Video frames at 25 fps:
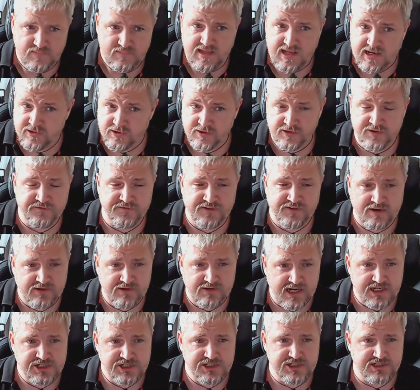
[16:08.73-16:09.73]
and other
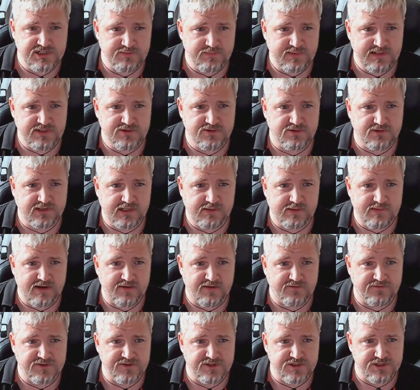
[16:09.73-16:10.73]
foundations have been talking
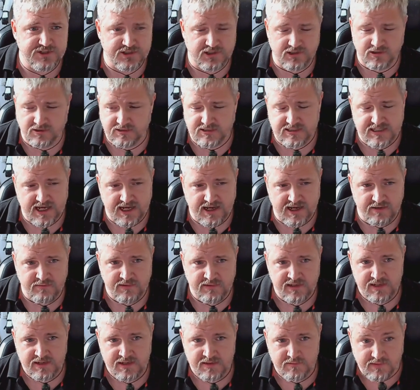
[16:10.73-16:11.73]
about for such a long
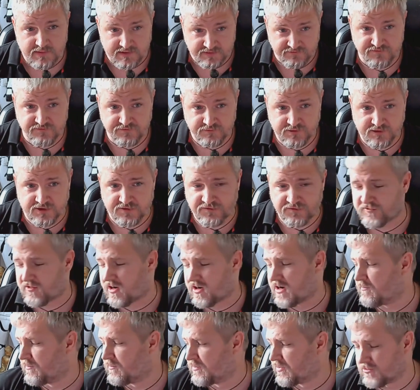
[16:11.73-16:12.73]
time. My good
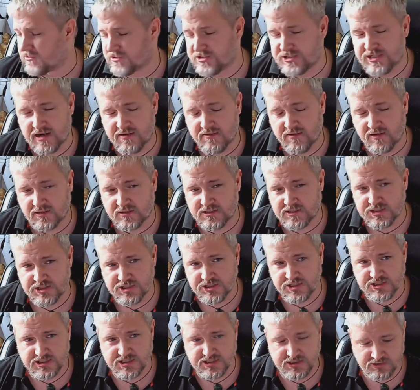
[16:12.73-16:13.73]
friend Paul Gerrard has
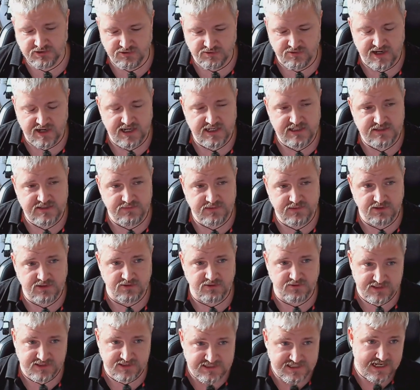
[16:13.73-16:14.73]
just created something
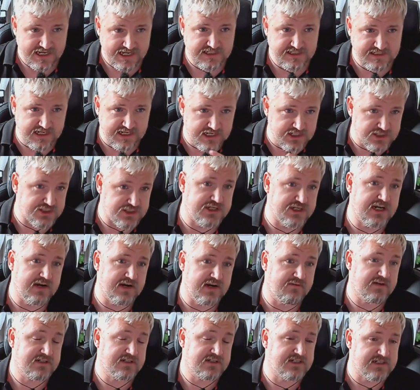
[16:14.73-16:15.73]
called the Test
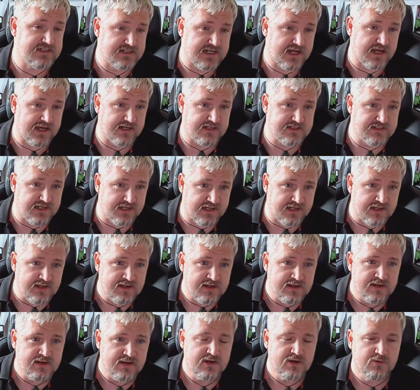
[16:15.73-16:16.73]
Engineering Society,
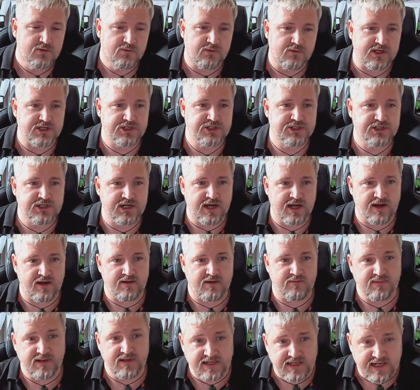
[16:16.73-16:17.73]
which
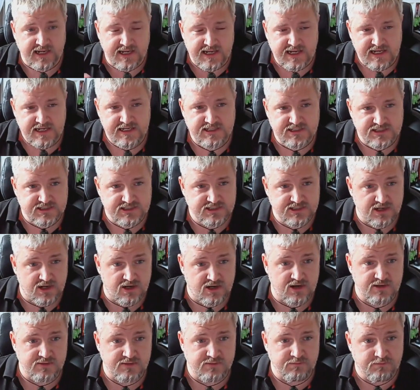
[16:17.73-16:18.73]
um, he's
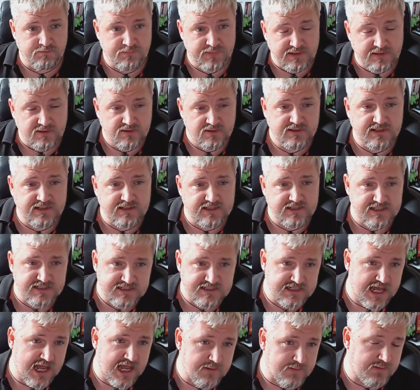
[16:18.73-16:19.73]
started building
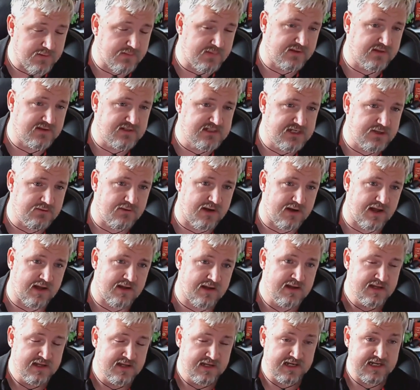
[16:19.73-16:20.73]
this capability
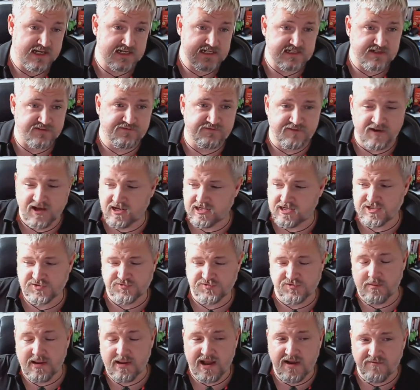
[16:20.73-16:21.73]
where it defines
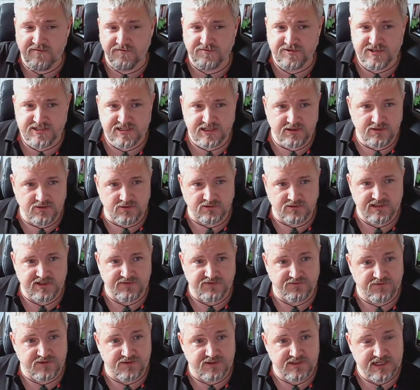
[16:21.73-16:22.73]
from every single
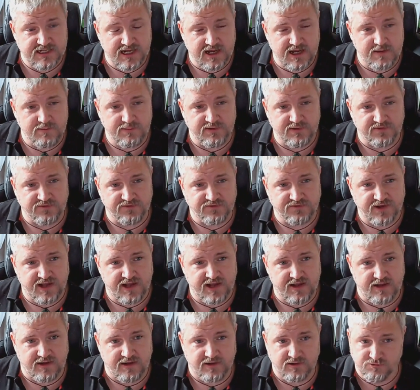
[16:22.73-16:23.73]
different type of
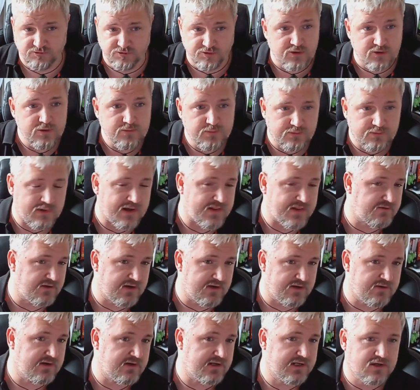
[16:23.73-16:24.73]
uh, group, whether
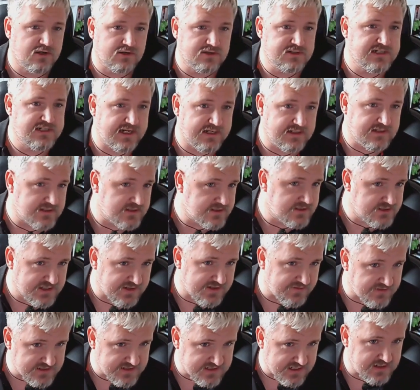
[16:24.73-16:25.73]
you're a content
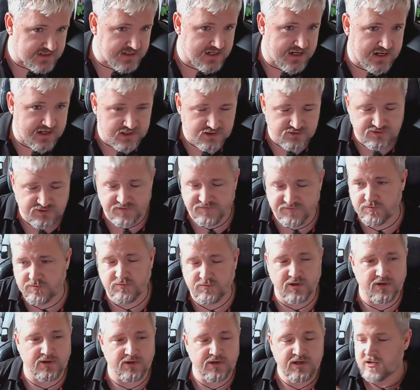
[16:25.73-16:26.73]
uh, driven
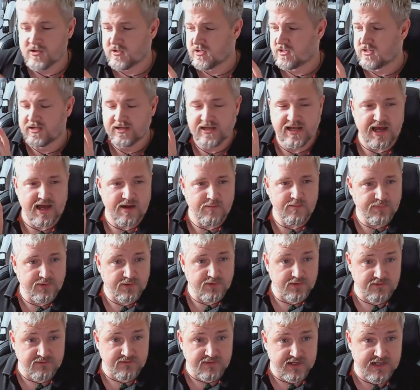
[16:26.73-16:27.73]
one camp
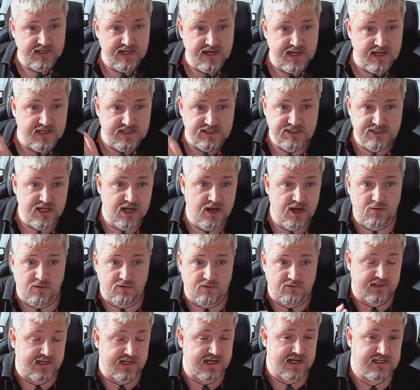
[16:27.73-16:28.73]
or you're in an ISO
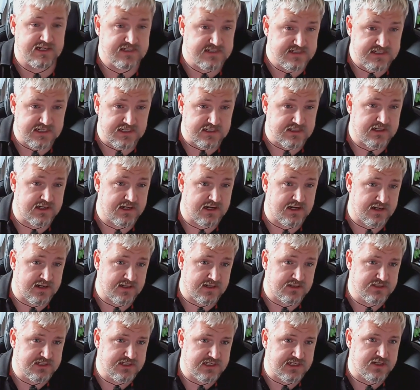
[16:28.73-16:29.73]
or an
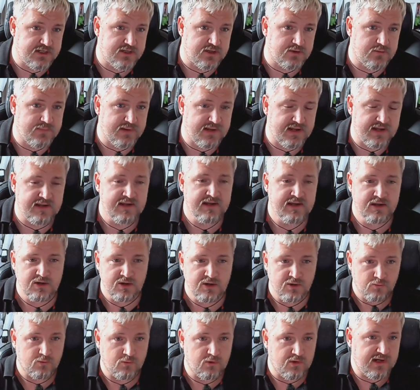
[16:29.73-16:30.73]
ISTQB, uh,
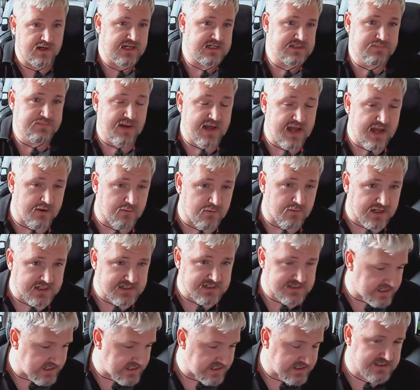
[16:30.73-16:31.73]
what is
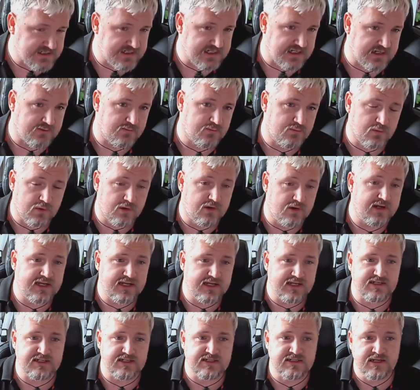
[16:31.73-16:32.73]
pairwise testing? What
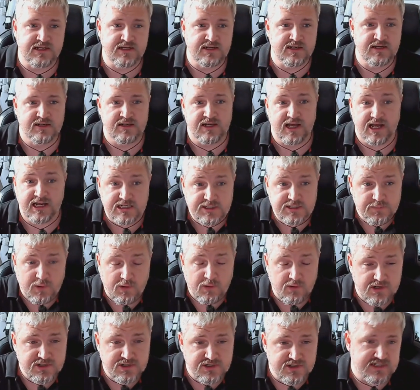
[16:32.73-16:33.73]
is
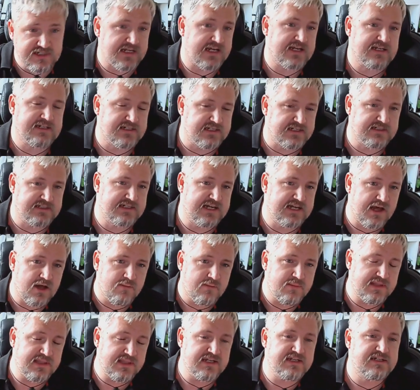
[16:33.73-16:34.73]
exploratory testing? Tell
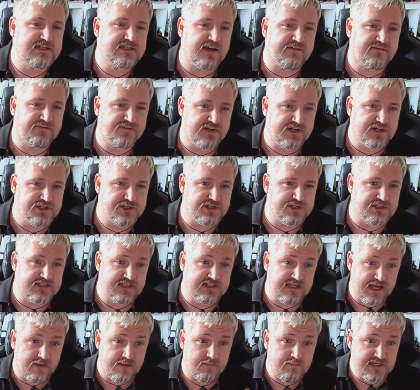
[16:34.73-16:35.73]
me these definitions.
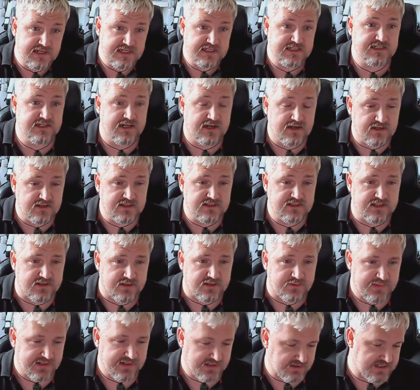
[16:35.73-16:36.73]
Get me
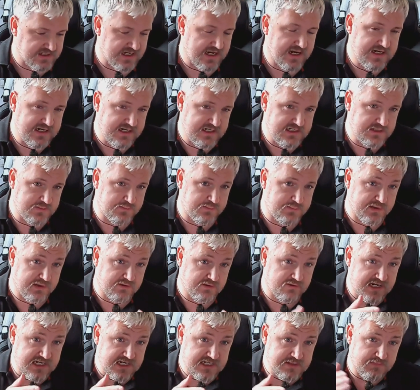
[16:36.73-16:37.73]
started because I need to
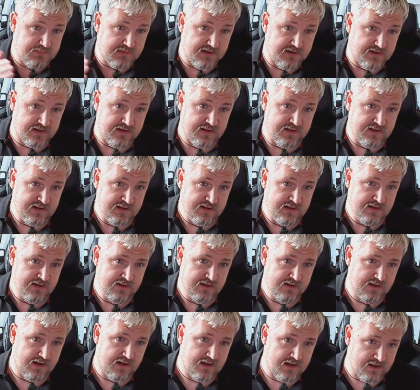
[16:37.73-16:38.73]
progress my
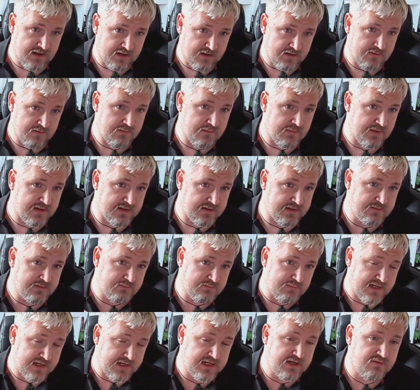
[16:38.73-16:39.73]
uh, my
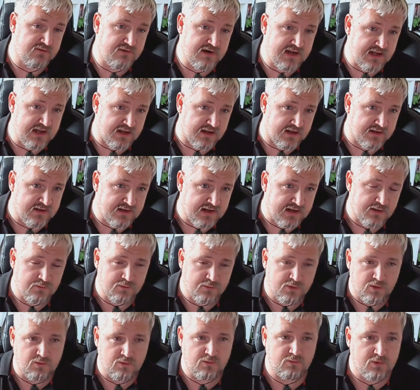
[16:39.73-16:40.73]
my career. And
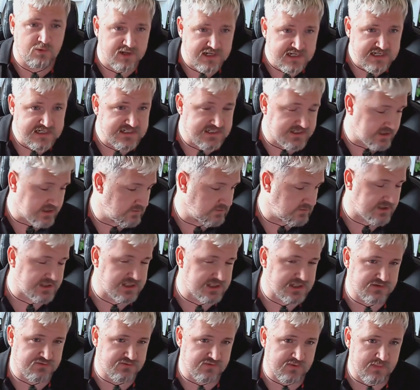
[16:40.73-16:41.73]
what what he's done,
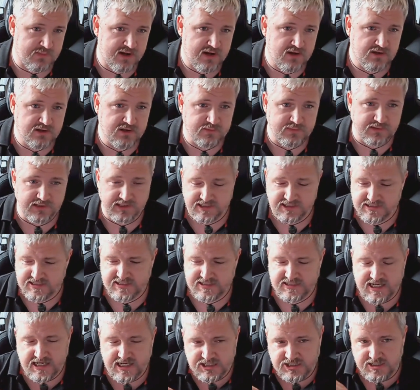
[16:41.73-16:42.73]
which is remarkable, is
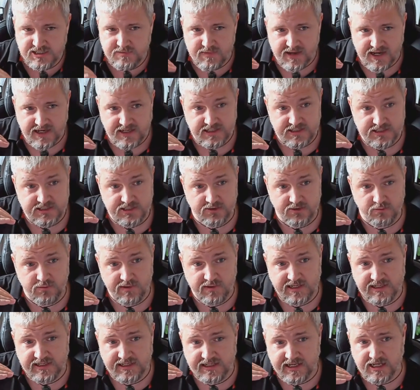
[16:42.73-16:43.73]
he's actually made it so
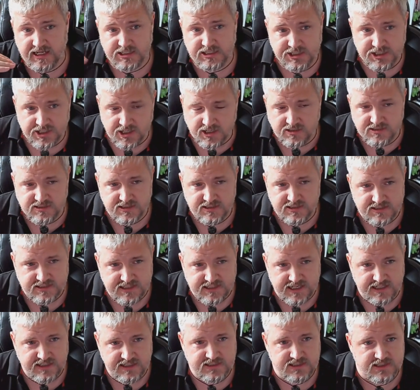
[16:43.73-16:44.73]
we can get a chartered
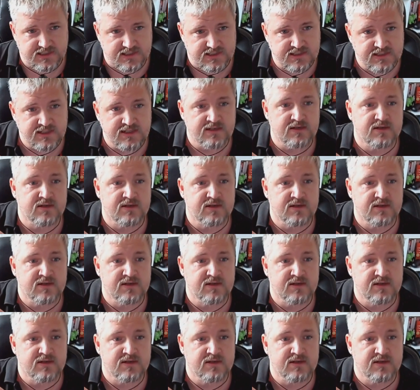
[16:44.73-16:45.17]
status